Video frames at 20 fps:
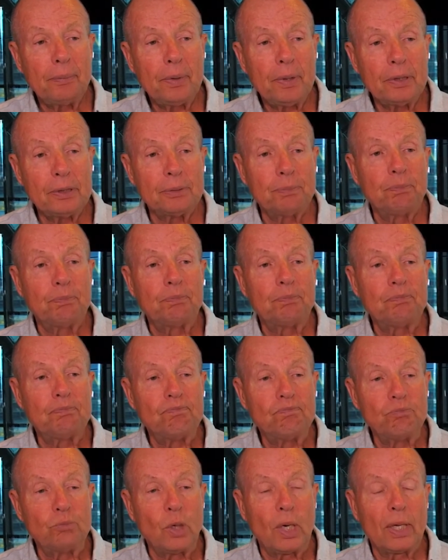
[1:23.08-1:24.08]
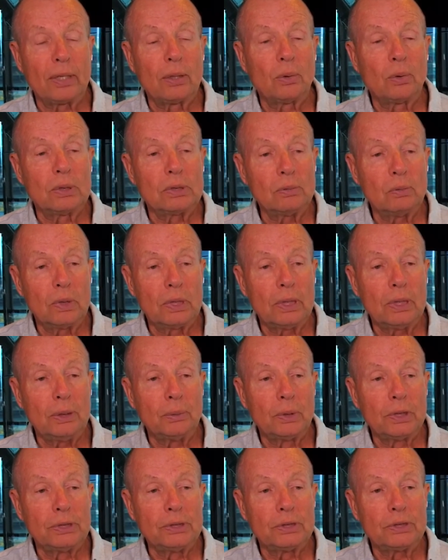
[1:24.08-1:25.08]
His brother was one of the
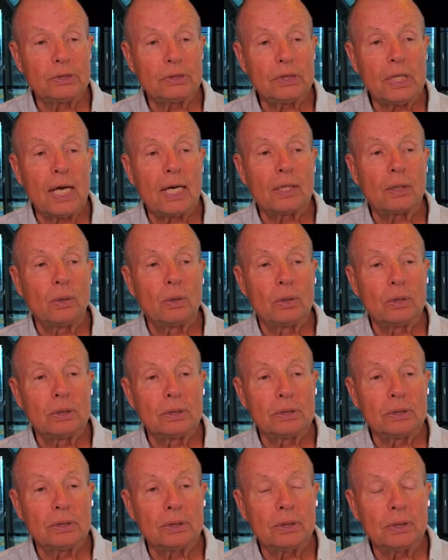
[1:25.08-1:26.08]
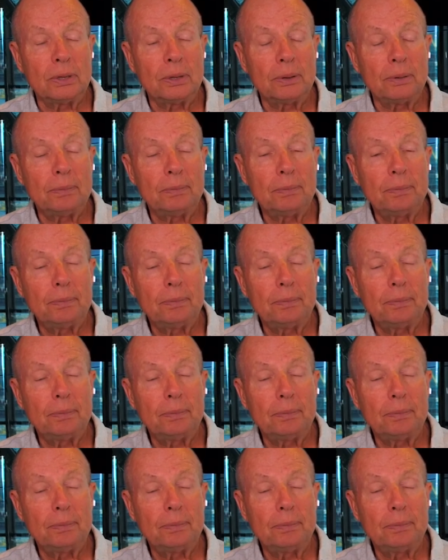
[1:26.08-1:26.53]
original stockholders of the